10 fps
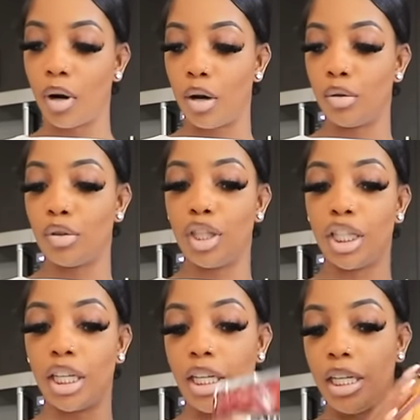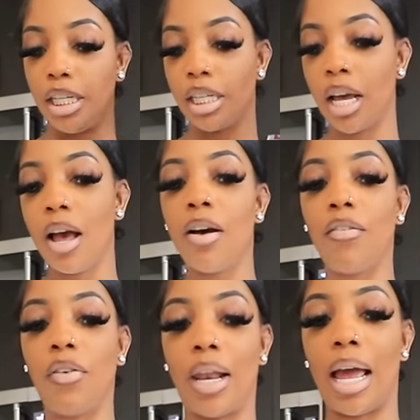rolls, cheese,
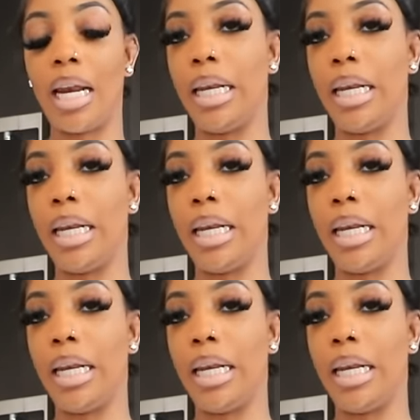for like